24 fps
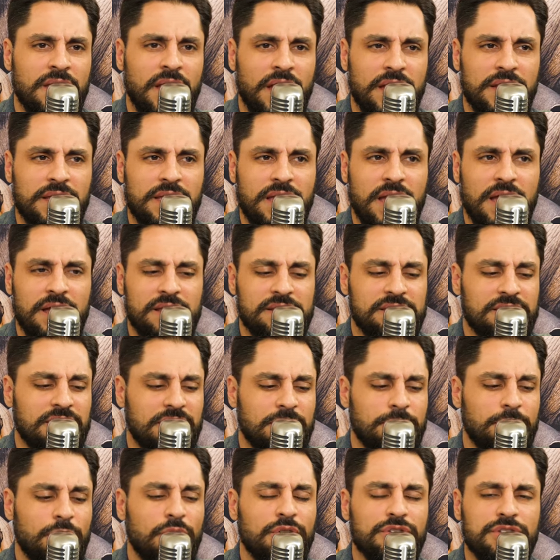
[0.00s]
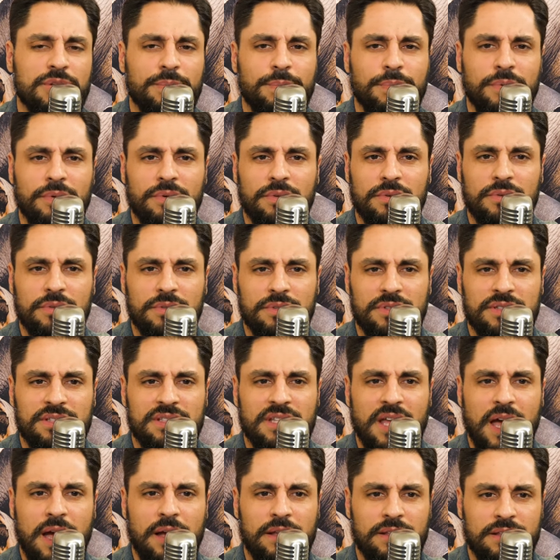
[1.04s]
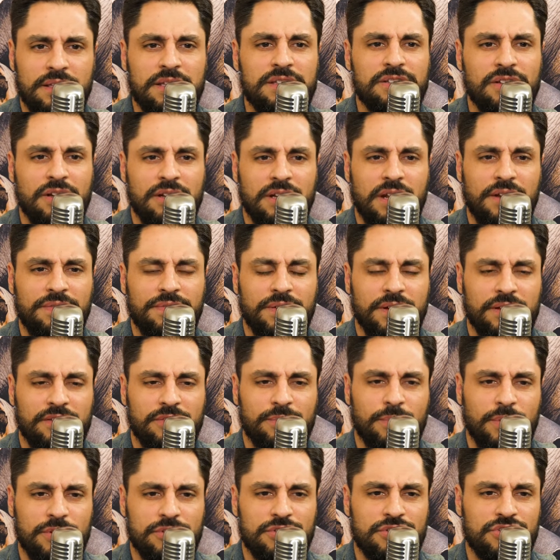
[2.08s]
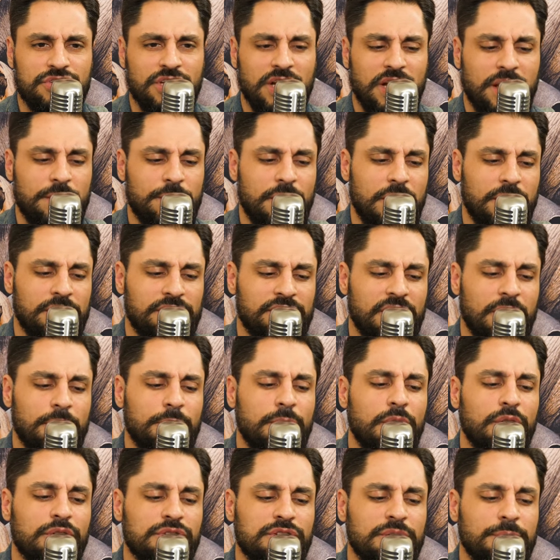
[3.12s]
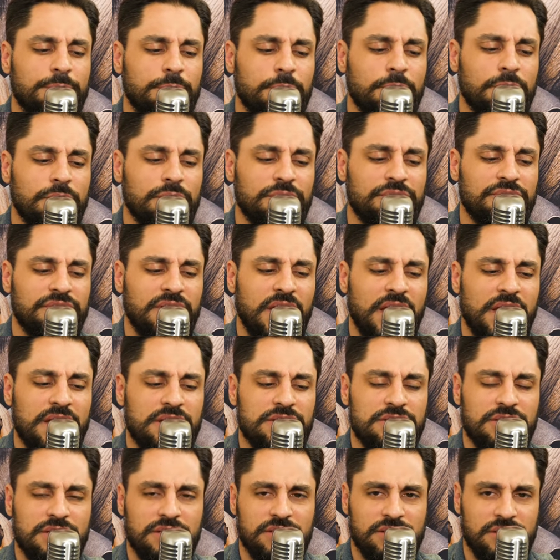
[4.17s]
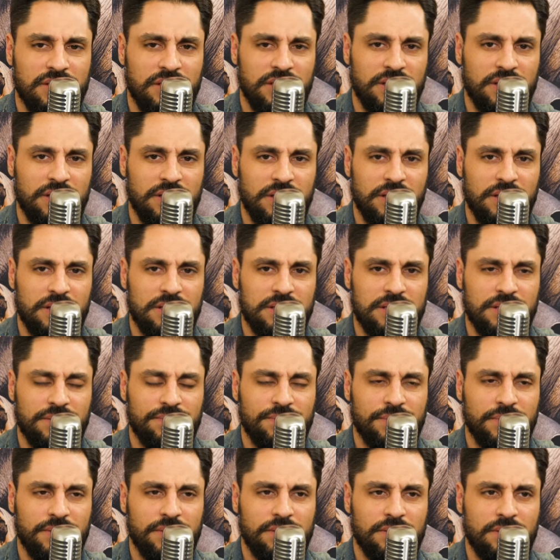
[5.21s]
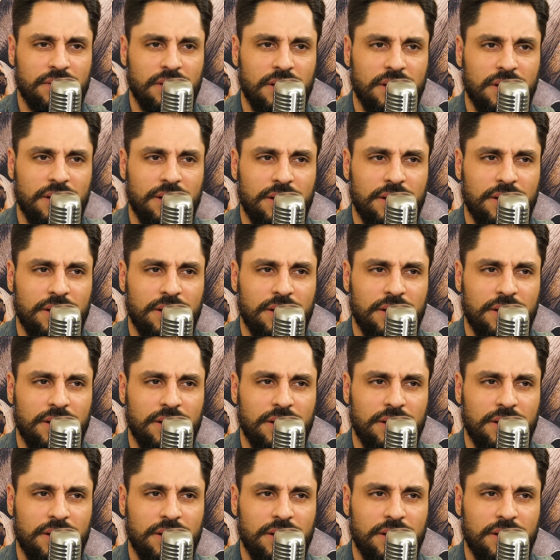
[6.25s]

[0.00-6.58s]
And he has multiple he's on Netflix as well. You should check him out. He's got multiple stages in different